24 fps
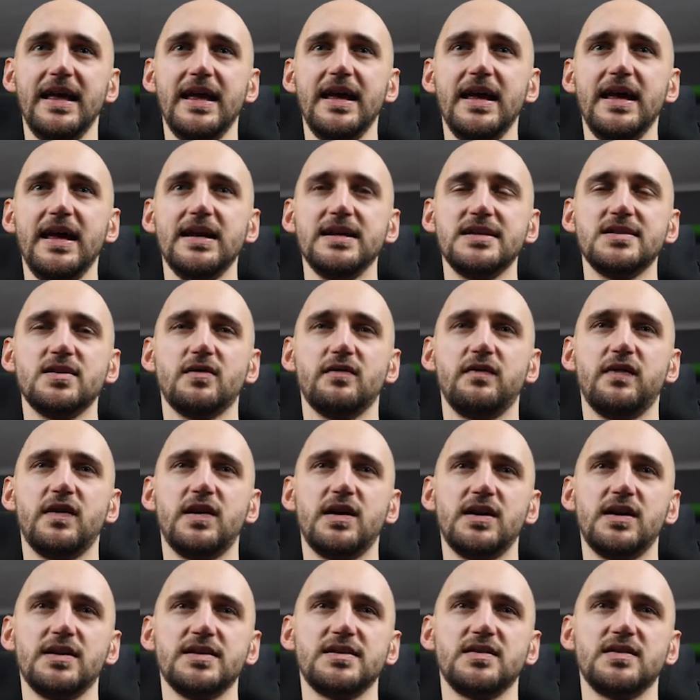Ace of
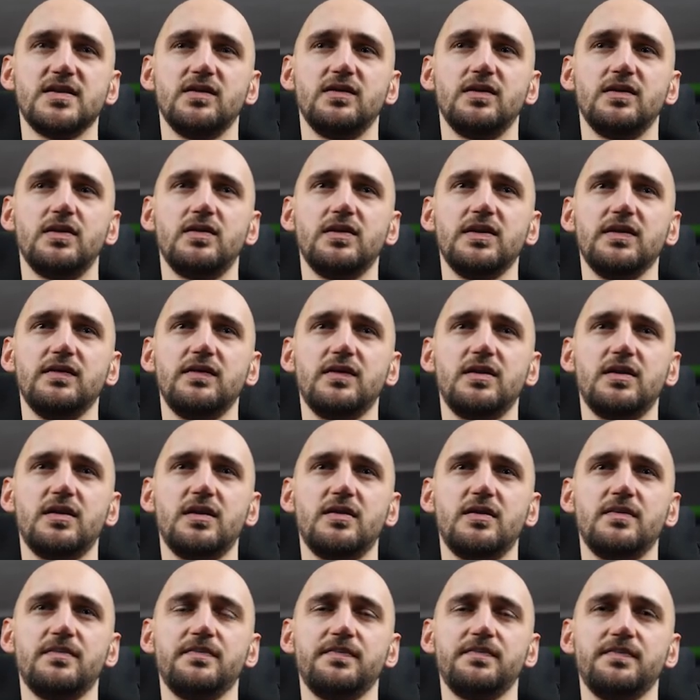hearts on the
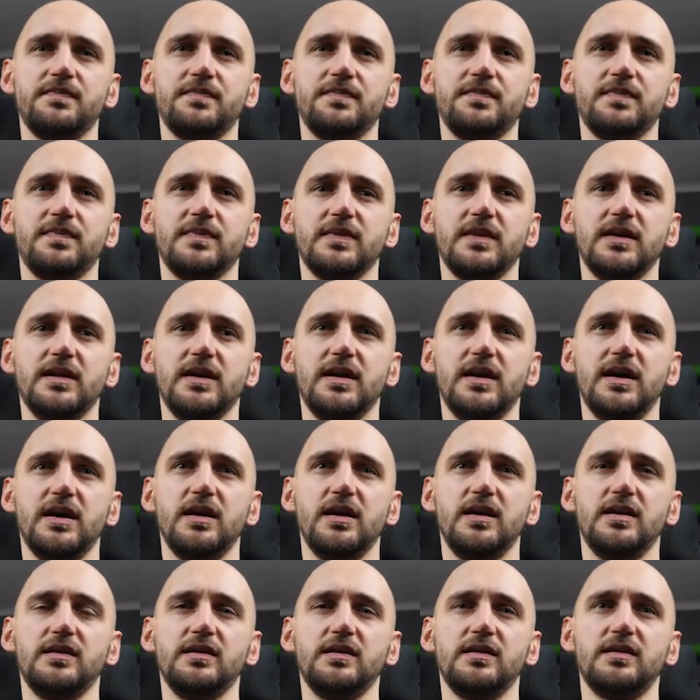river,
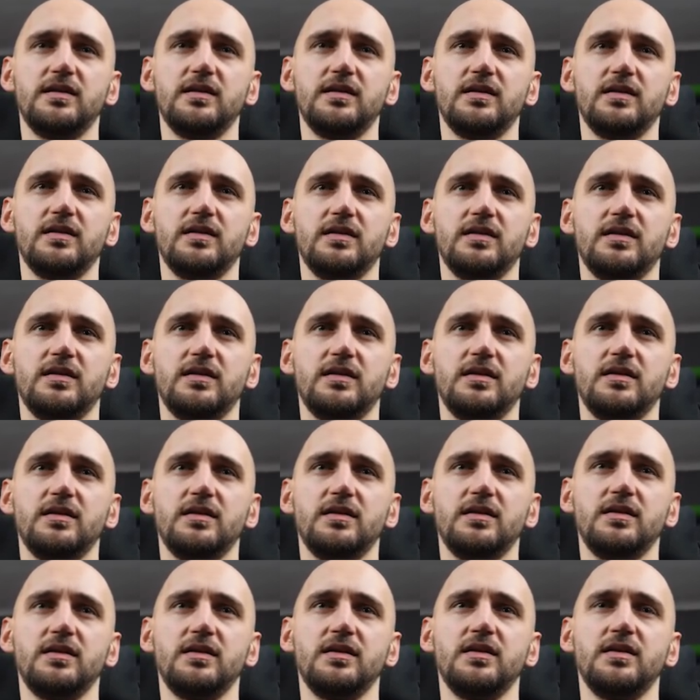and
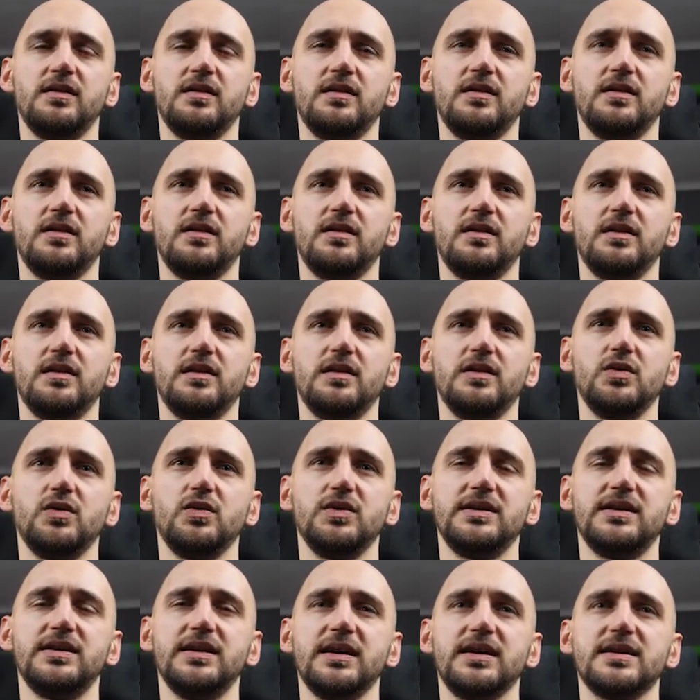do we
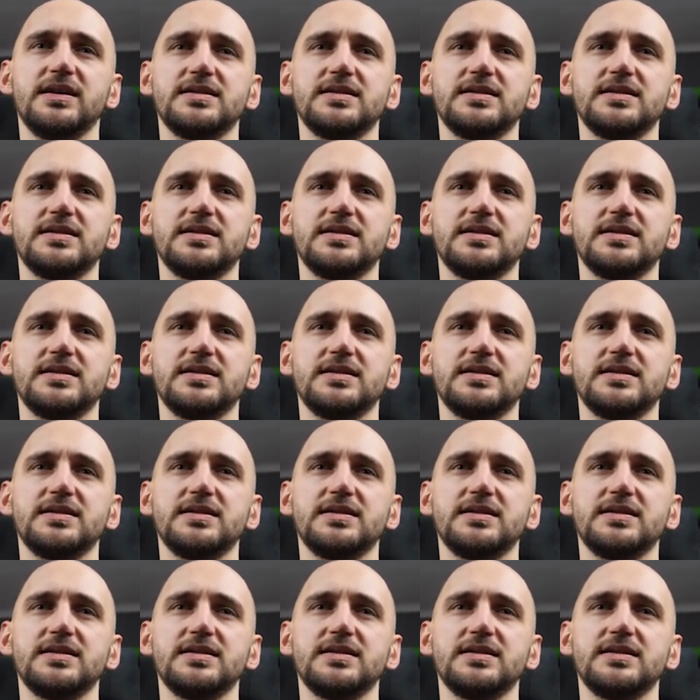take a